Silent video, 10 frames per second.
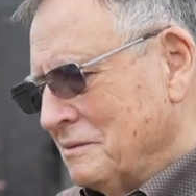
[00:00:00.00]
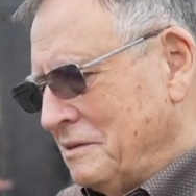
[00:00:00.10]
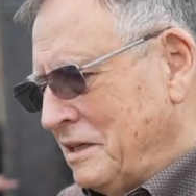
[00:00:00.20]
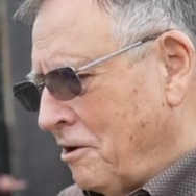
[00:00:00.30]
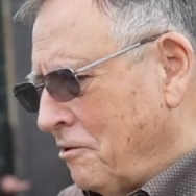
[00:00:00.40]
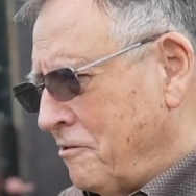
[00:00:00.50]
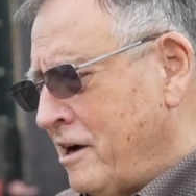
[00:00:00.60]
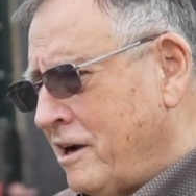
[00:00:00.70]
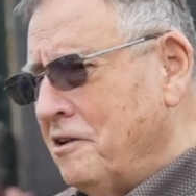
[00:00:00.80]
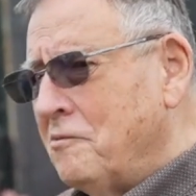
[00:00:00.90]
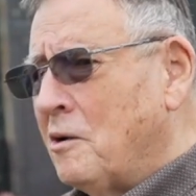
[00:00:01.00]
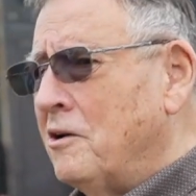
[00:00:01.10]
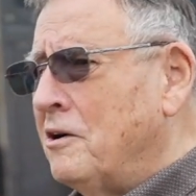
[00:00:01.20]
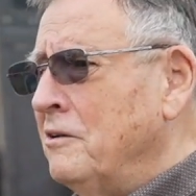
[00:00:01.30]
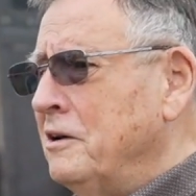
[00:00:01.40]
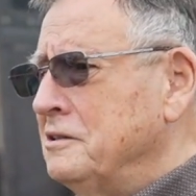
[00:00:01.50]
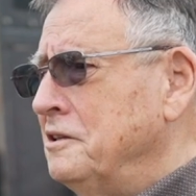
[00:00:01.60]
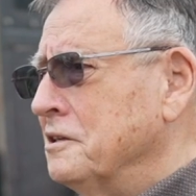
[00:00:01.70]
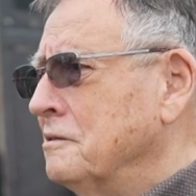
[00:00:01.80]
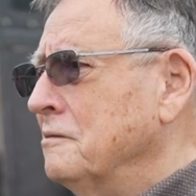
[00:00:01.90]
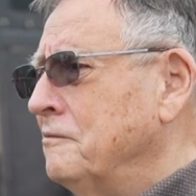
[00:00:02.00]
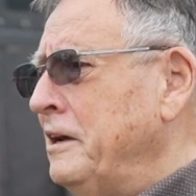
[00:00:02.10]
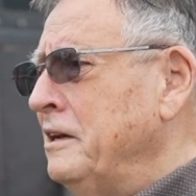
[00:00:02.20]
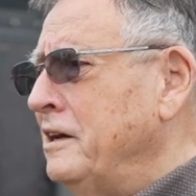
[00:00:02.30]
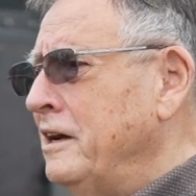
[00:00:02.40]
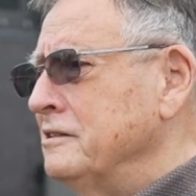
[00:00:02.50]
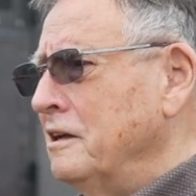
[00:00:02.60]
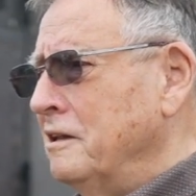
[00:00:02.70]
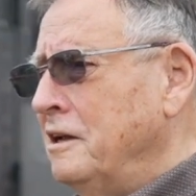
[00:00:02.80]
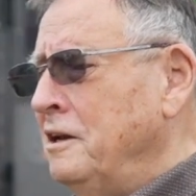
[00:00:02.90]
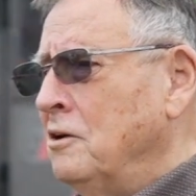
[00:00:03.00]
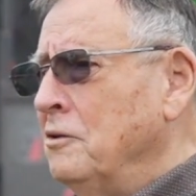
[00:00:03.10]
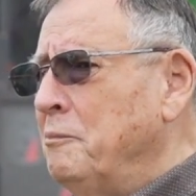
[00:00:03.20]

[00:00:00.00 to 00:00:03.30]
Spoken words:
Gyro-Trac has brought on is just fantastic. They know the